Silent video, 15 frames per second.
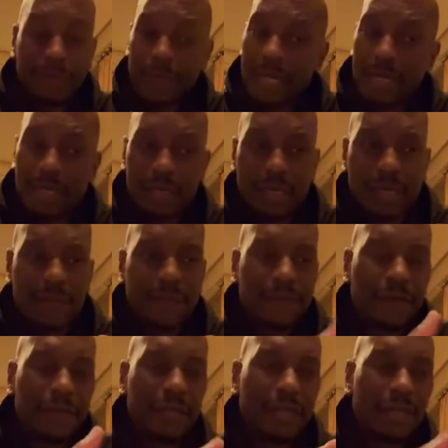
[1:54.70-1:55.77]
she met us at
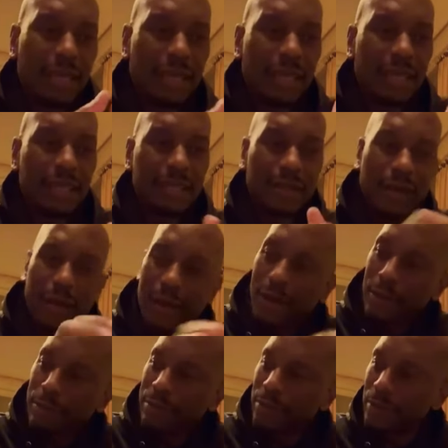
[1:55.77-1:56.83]
the front gate,
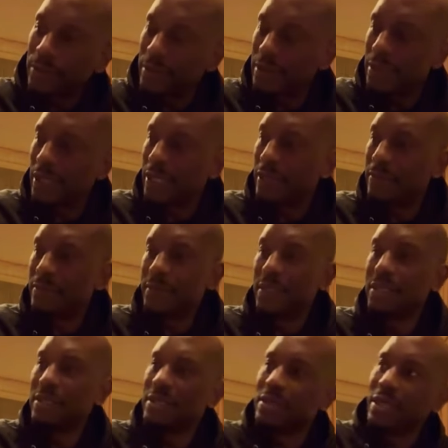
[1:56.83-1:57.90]
car pulled up,
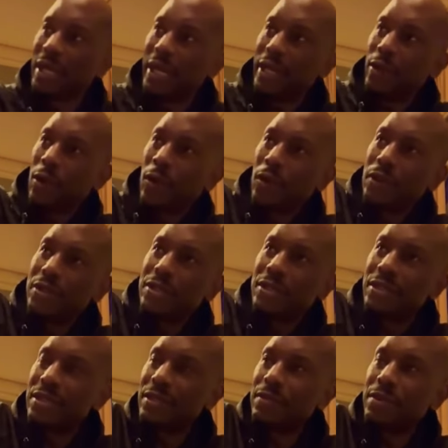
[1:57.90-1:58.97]
had
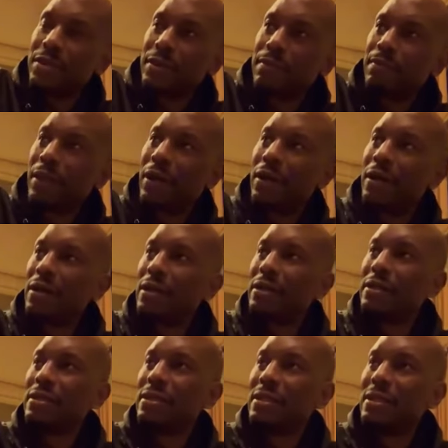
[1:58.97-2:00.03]
horses, it was a
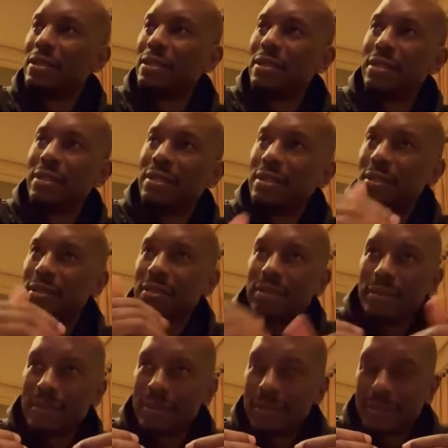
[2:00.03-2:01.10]
barn.
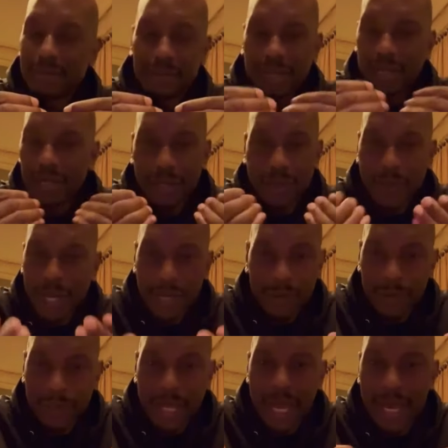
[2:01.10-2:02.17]
Y'all know
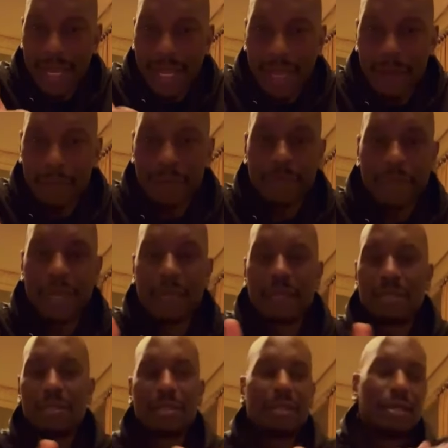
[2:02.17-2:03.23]
I don't lie and I don't be
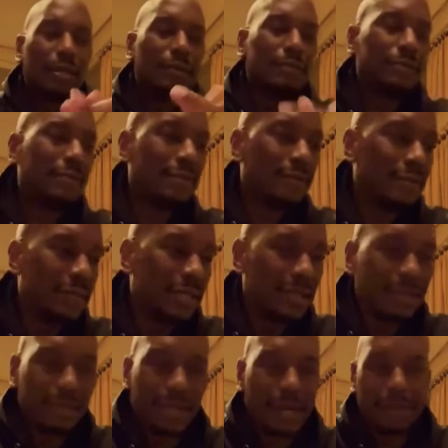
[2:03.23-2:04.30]
making shit up.
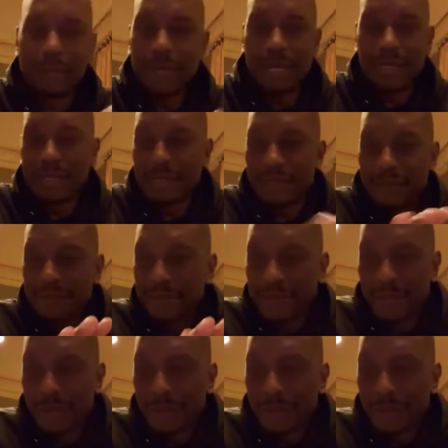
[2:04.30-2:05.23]
And I'm not looking